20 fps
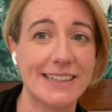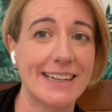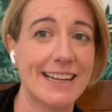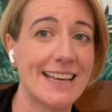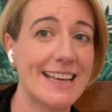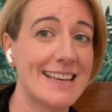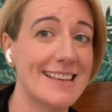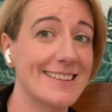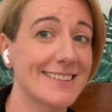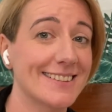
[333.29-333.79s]

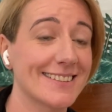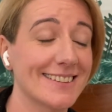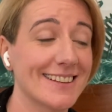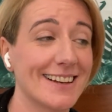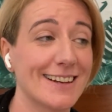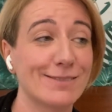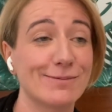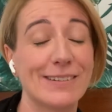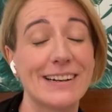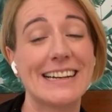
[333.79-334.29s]
is
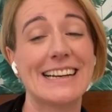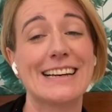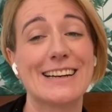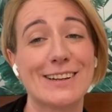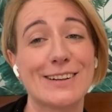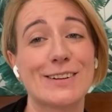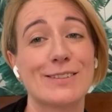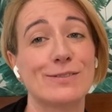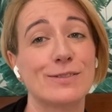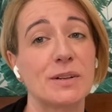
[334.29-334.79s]
I'm really
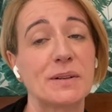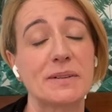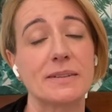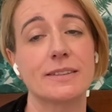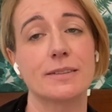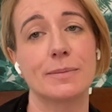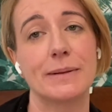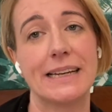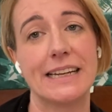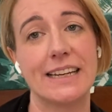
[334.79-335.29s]
looking forward
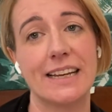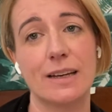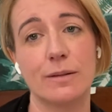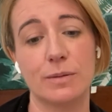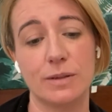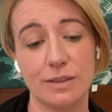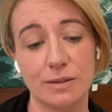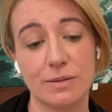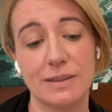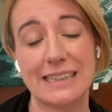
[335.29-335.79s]
to being
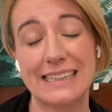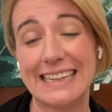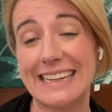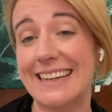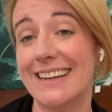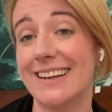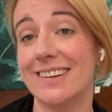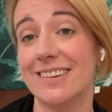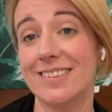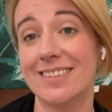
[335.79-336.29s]
able to wear
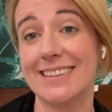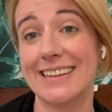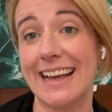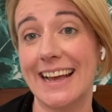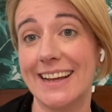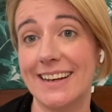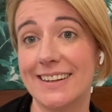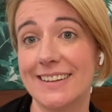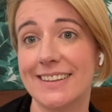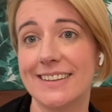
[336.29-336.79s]
heels
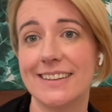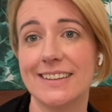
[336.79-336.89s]
again.